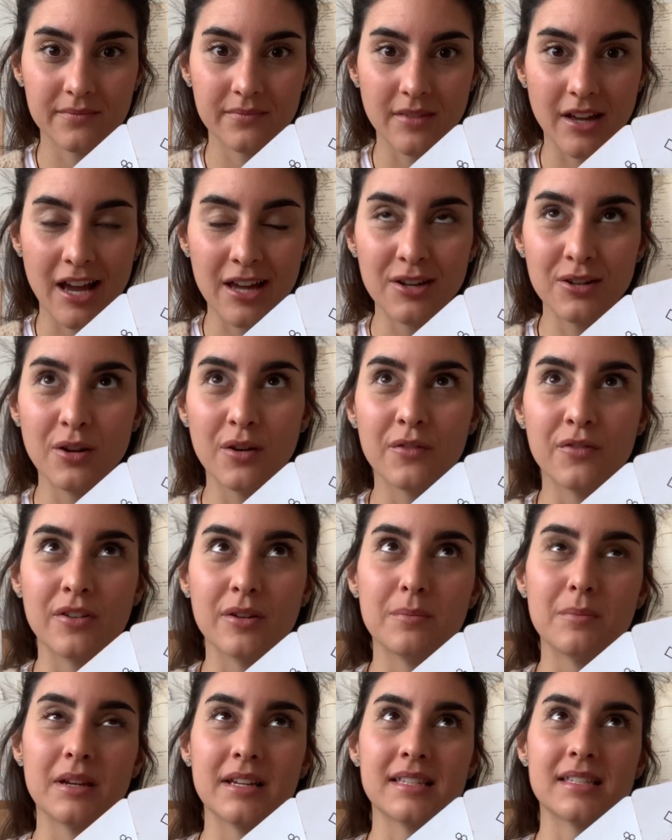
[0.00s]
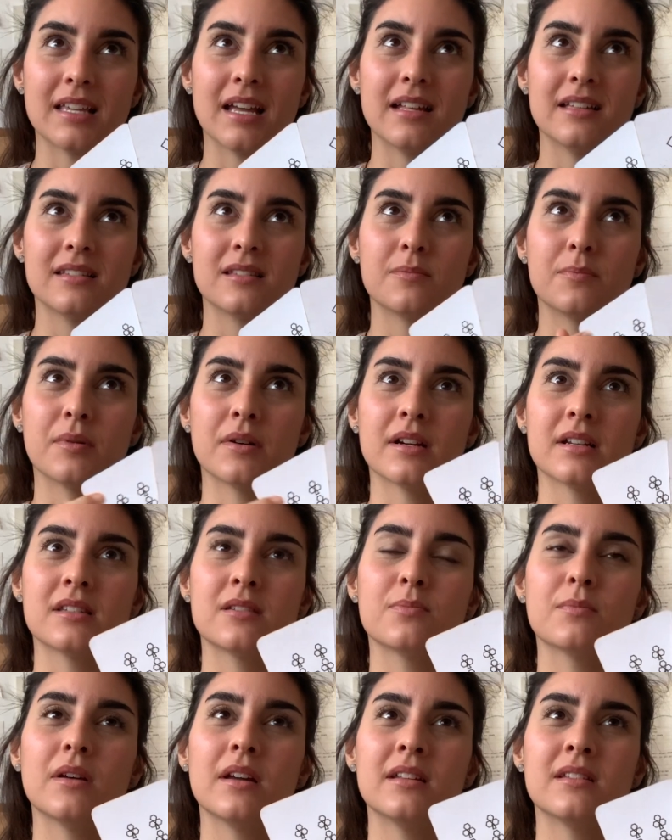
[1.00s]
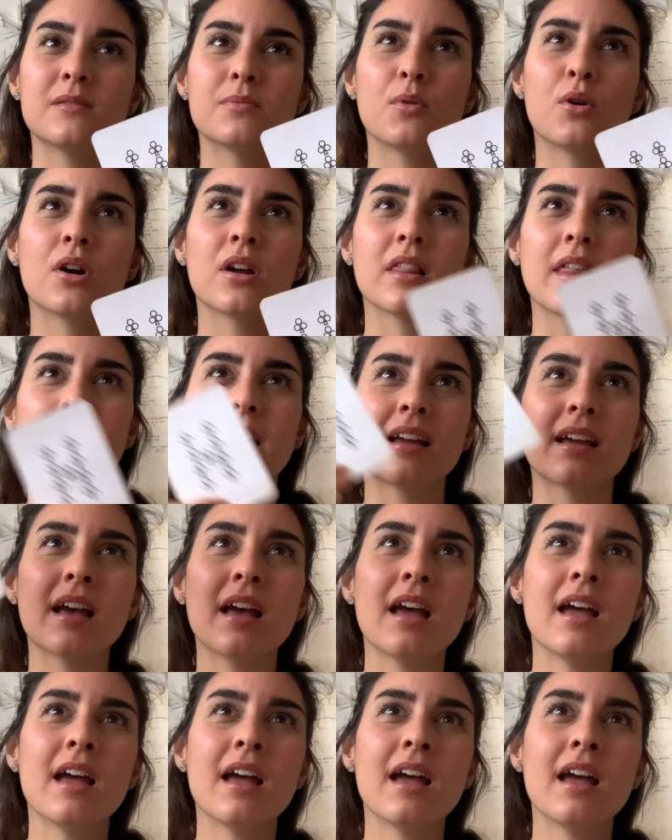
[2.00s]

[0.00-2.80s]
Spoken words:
I don't know if it makes sense, but it's more like,